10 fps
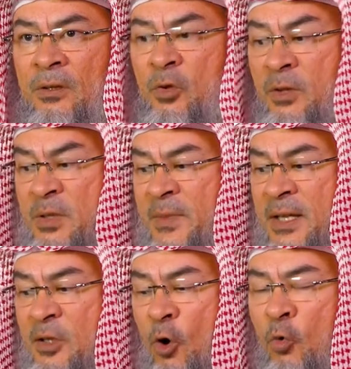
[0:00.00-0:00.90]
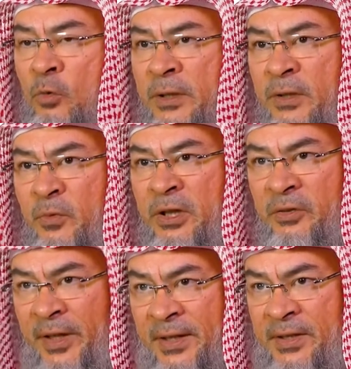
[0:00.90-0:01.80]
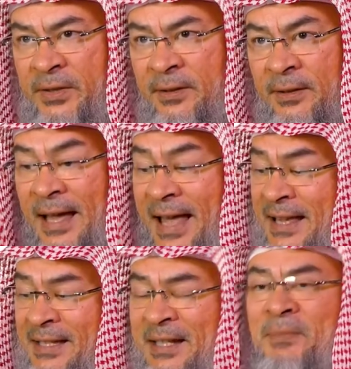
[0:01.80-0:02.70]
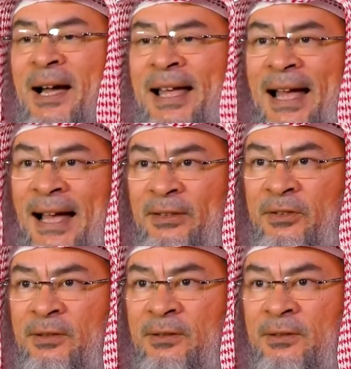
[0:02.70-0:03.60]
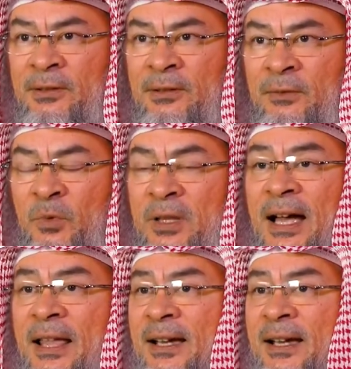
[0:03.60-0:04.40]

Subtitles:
So this means only with drinks, and it's in my hand when the